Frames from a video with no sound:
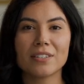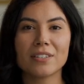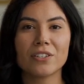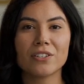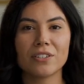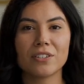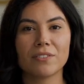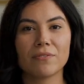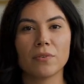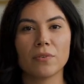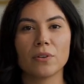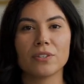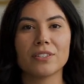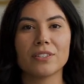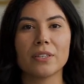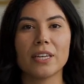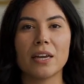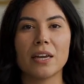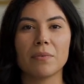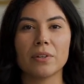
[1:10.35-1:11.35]
such as
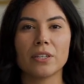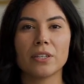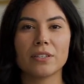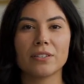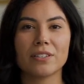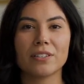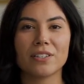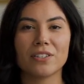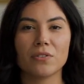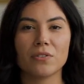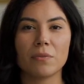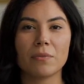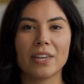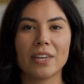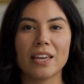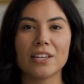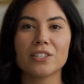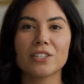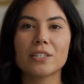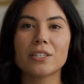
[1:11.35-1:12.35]
forced labor,
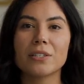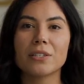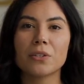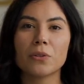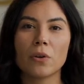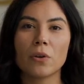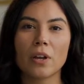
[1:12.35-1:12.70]
discrimination,